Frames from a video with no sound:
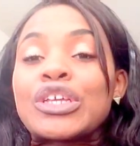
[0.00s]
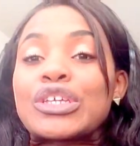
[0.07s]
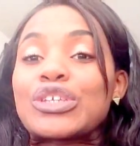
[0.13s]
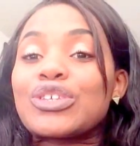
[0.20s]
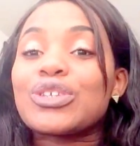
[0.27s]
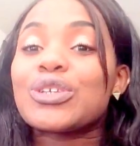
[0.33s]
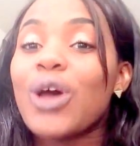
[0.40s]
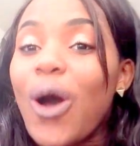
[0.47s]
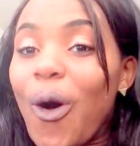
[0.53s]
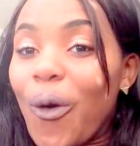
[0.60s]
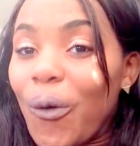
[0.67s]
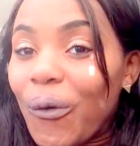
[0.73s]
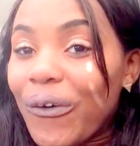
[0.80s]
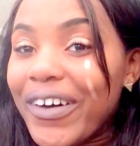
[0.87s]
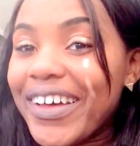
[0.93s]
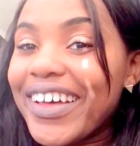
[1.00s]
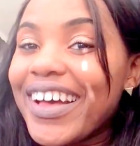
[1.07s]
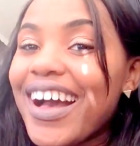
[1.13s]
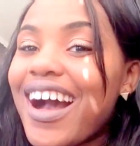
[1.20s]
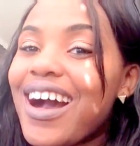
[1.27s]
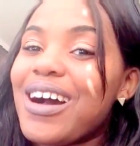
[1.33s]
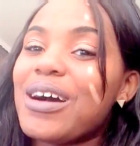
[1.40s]
So,
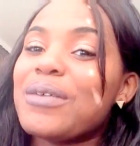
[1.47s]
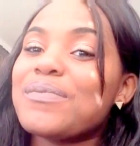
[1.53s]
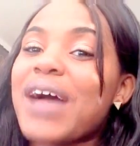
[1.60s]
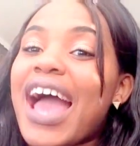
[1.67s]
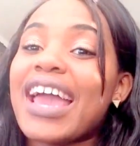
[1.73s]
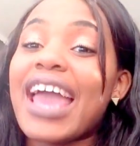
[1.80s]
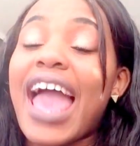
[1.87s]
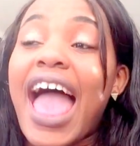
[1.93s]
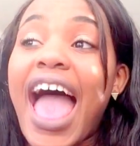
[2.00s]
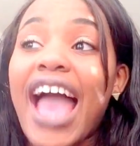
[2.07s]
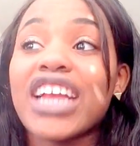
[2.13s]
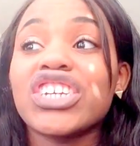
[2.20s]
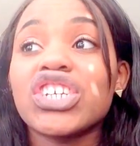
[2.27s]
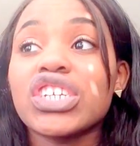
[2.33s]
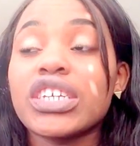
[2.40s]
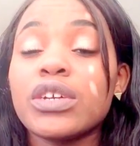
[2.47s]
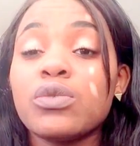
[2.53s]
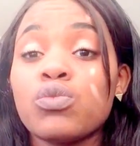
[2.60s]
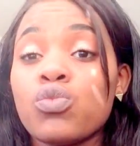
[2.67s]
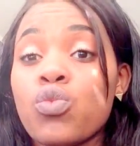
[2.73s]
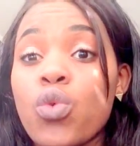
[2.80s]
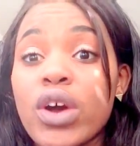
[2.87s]
I actually
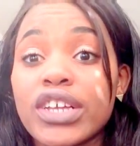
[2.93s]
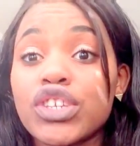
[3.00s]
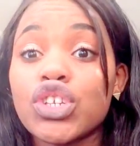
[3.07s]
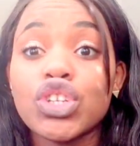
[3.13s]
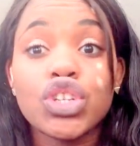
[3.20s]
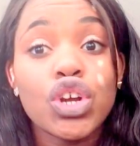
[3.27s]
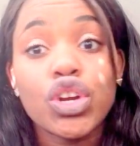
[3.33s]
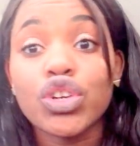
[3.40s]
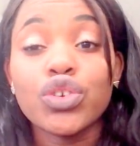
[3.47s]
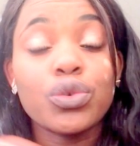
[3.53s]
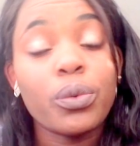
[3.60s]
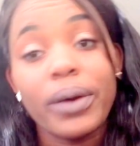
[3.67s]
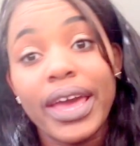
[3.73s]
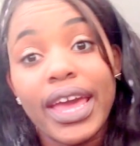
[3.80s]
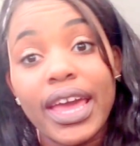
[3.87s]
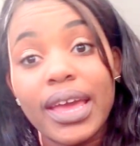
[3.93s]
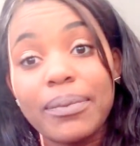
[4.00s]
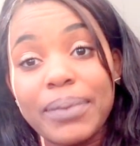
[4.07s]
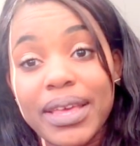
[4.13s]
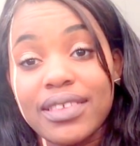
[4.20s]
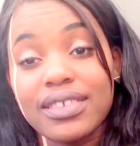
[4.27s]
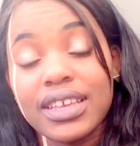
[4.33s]
was turned away,
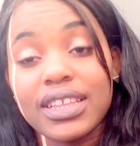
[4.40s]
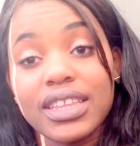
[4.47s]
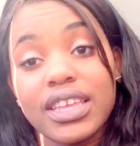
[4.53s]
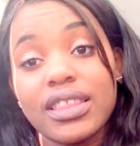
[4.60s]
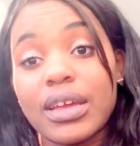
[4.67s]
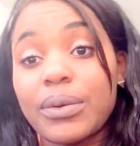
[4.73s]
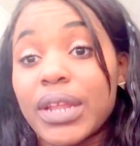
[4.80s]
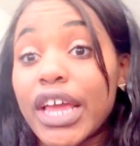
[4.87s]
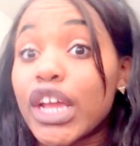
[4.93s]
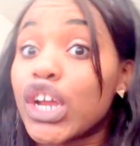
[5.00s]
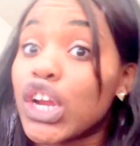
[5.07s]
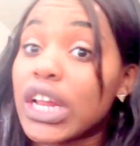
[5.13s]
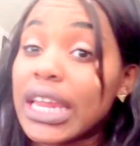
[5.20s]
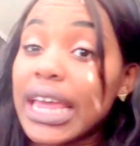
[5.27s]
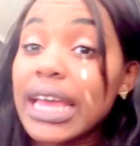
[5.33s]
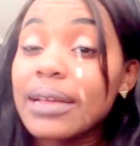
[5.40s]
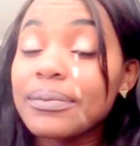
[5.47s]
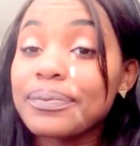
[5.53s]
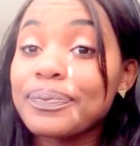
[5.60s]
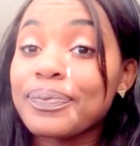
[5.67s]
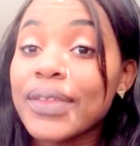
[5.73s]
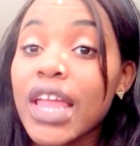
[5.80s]
basically. They were like, "You're late?"
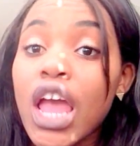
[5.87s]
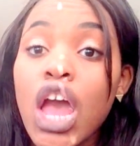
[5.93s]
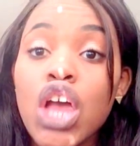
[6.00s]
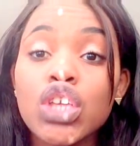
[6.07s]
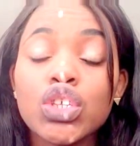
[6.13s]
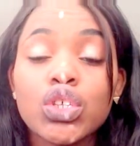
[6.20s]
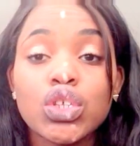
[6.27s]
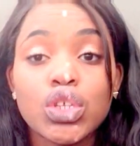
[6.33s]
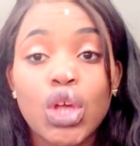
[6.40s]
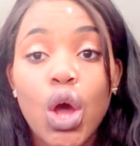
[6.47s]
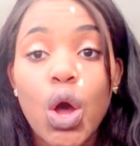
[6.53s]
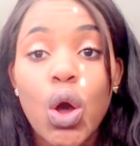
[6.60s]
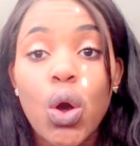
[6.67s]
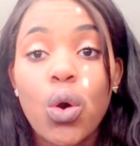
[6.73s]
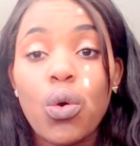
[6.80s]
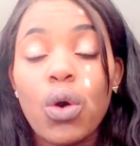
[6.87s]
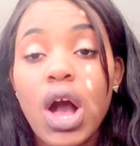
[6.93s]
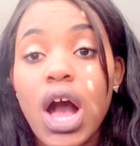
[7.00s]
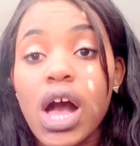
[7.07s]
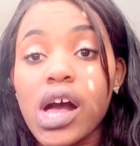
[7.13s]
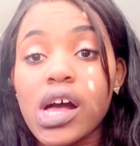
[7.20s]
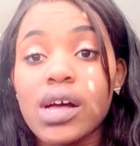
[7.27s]
So,
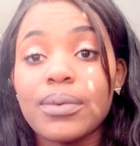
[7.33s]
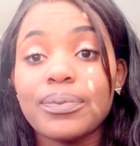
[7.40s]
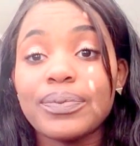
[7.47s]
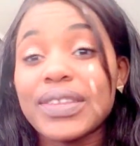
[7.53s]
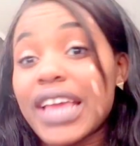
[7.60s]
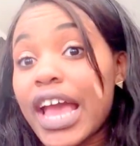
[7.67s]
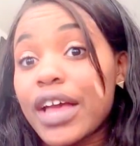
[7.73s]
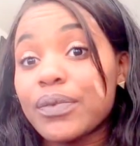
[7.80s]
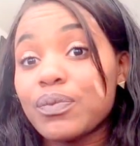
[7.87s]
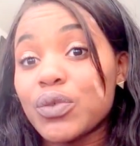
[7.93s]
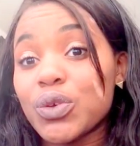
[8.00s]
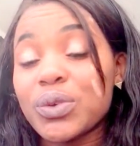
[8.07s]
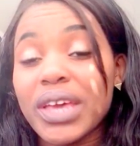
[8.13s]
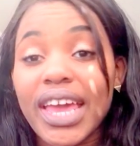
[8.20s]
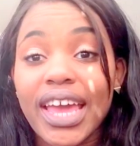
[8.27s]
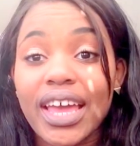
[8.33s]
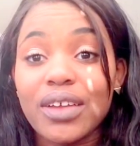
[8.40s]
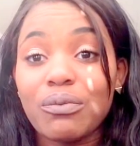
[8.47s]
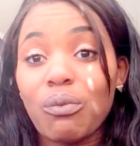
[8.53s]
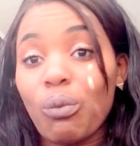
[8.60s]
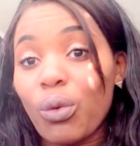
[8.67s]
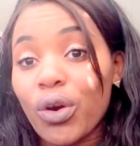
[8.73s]
yeah, you
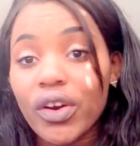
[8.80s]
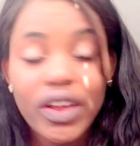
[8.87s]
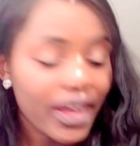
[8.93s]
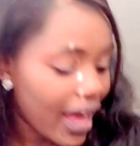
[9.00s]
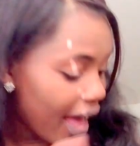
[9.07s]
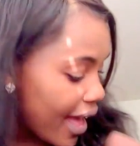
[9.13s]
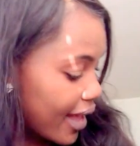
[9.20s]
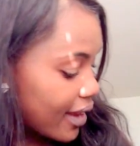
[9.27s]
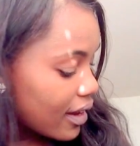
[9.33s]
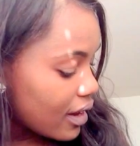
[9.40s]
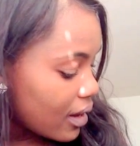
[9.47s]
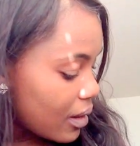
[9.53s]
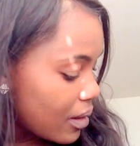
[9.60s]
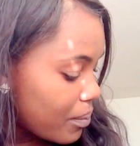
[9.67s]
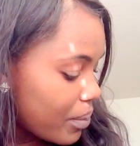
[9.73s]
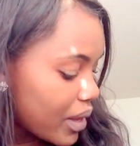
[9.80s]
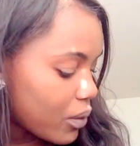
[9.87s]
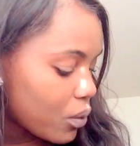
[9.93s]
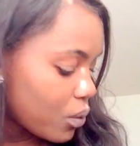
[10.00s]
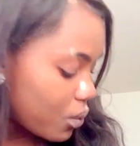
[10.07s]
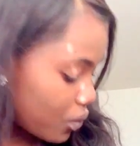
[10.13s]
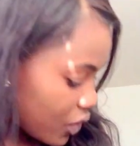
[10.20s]
can't work.
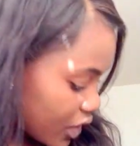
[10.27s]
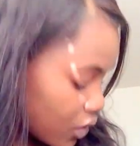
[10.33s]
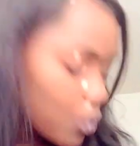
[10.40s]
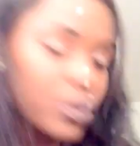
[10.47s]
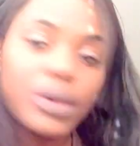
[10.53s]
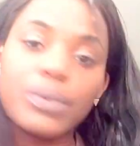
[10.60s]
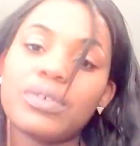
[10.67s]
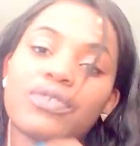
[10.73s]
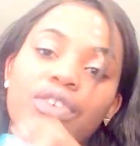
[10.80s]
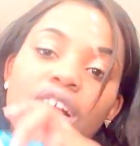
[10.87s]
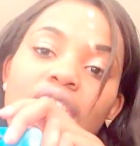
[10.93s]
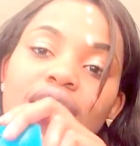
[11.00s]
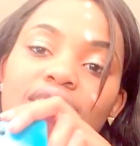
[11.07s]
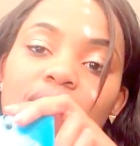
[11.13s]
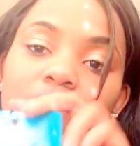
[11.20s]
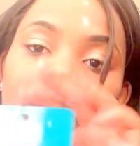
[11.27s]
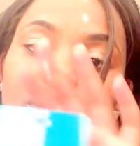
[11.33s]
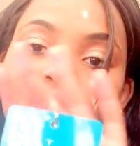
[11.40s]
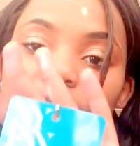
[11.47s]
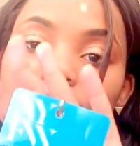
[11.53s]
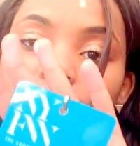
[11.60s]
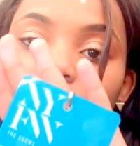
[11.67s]
But it was for Concept
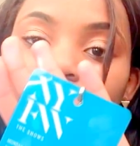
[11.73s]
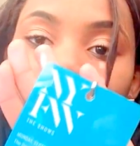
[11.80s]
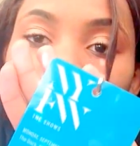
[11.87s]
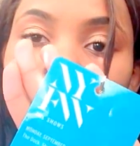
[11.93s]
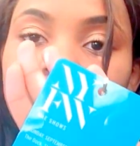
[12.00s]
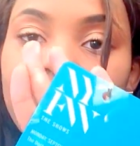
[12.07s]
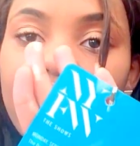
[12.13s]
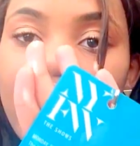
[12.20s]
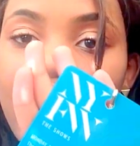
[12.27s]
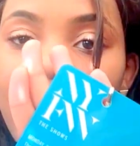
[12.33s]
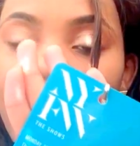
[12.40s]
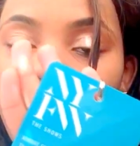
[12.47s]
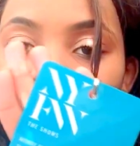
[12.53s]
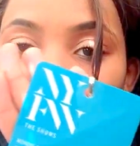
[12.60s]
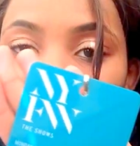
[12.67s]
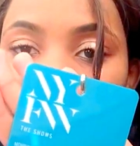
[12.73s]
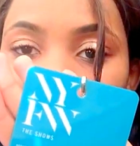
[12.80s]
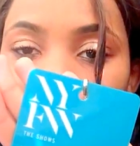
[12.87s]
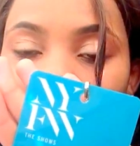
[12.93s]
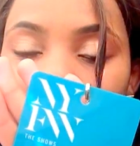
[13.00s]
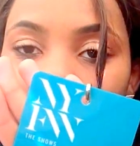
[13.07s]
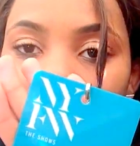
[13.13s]
Korea, and this
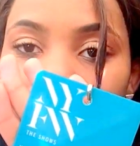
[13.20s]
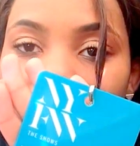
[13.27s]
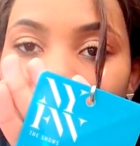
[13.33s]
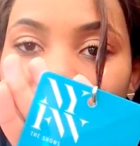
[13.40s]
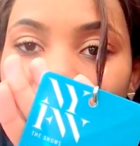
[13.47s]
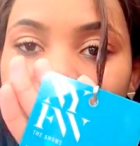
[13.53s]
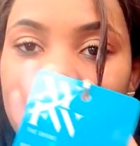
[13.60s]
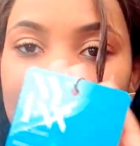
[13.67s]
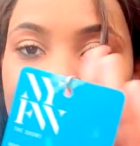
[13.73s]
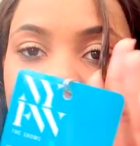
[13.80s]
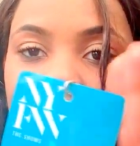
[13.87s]
is the pass